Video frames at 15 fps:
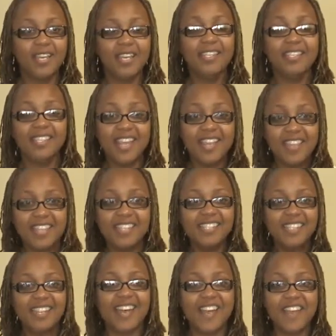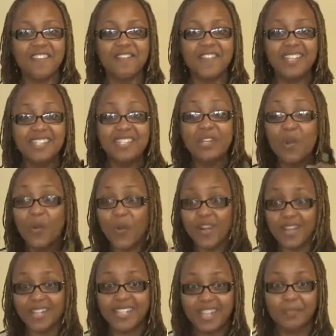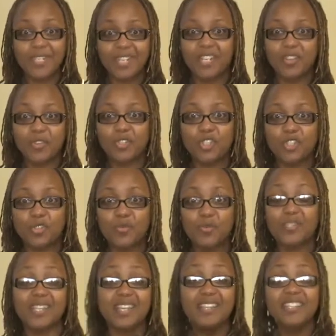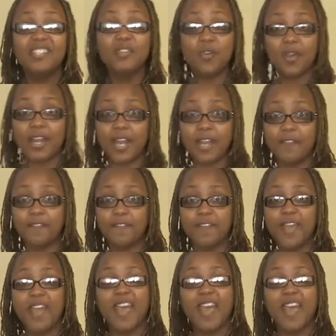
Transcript: He's saying this life, this Lord that I'm telling you to choose is your life.